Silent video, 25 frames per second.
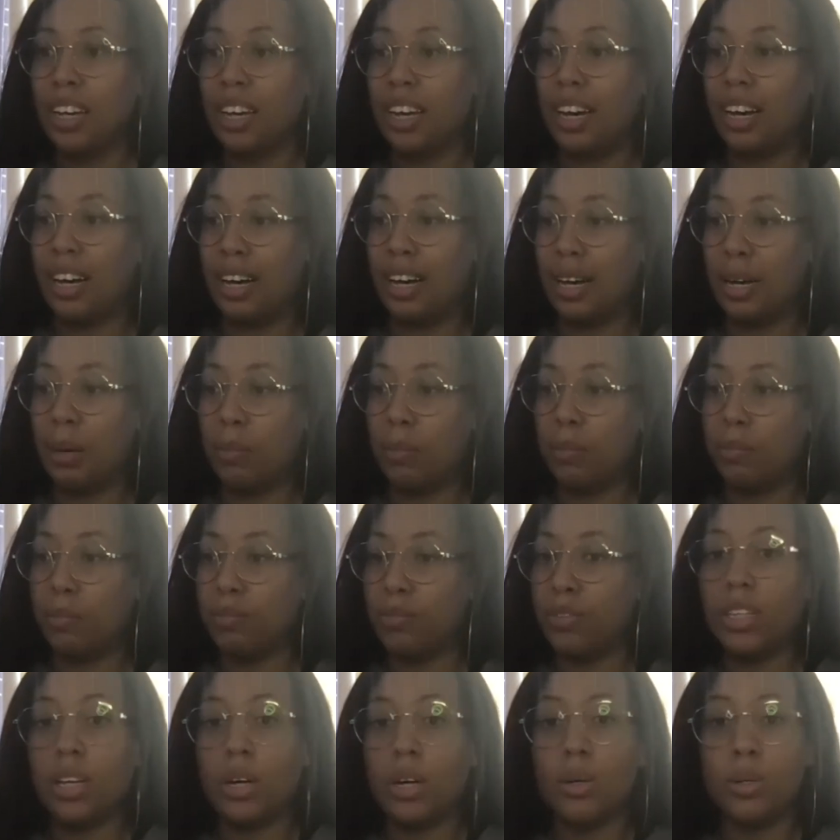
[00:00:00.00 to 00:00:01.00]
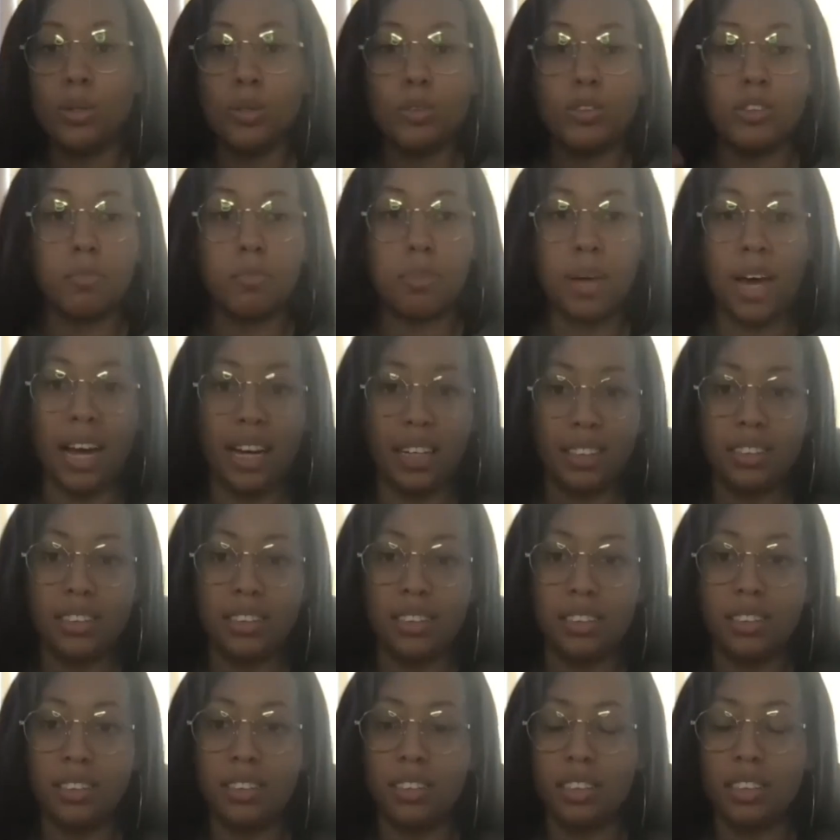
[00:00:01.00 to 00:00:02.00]
um, you know who's
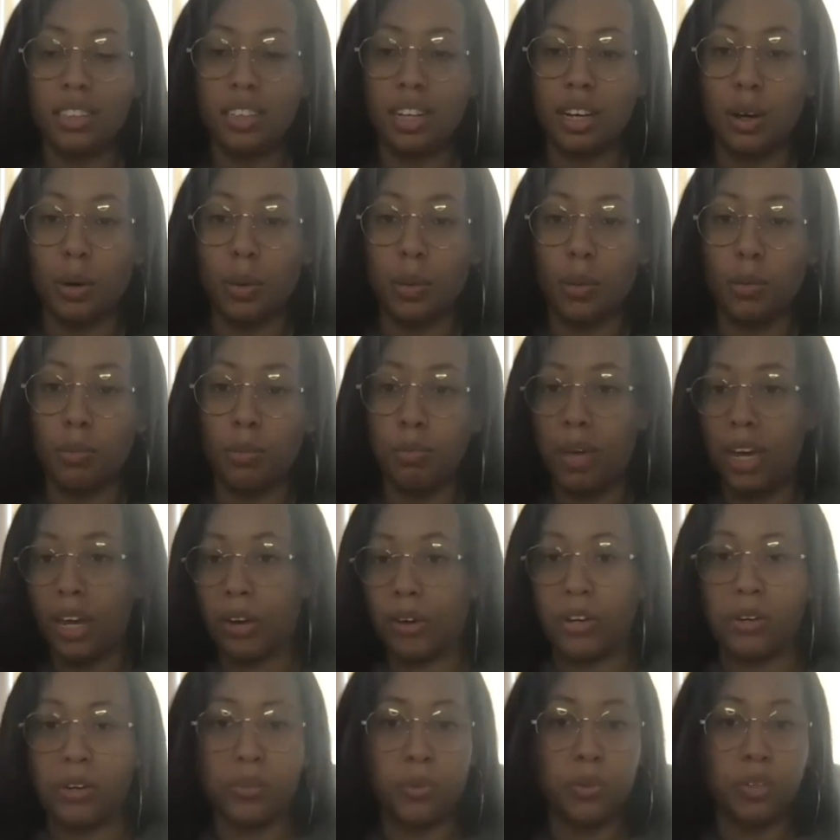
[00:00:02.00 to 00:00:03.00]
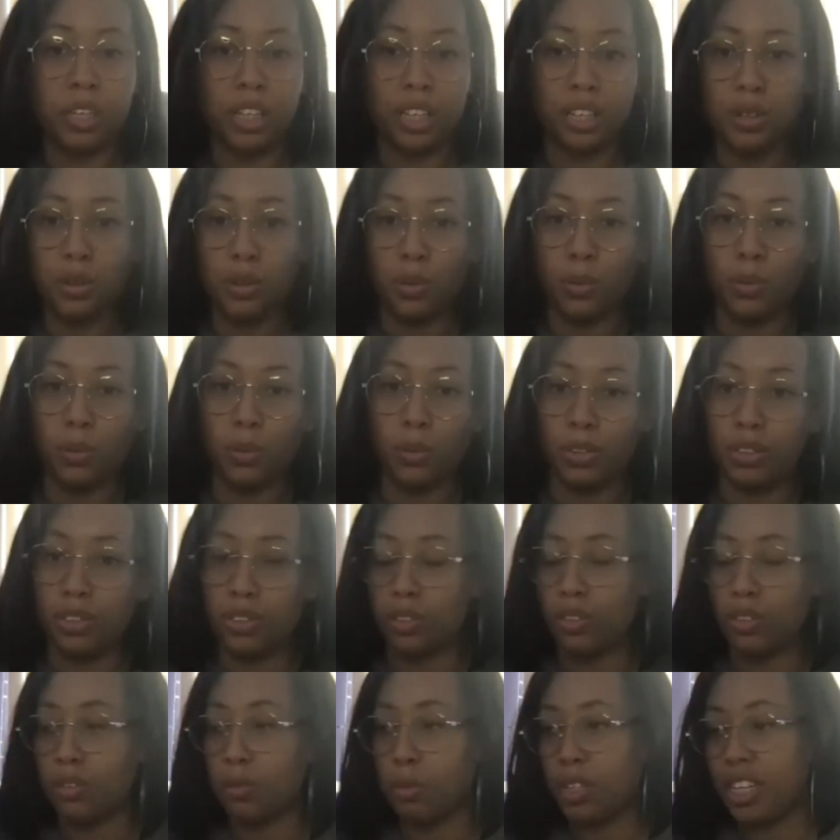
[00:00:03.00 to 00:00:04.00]
best you know merit will get you in
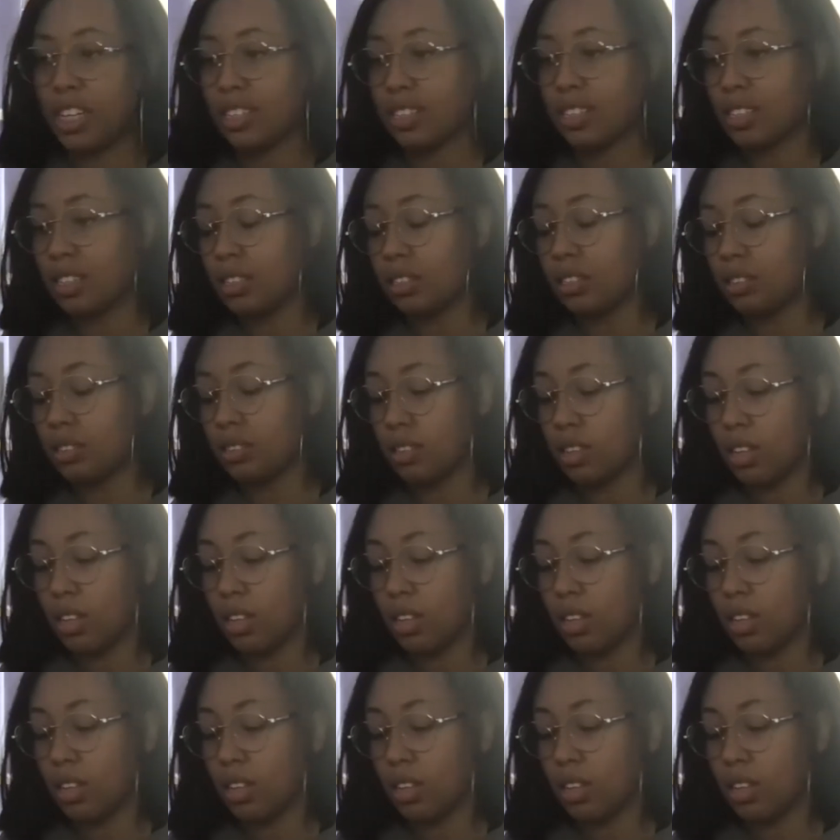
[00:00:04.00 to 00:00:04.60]
certain places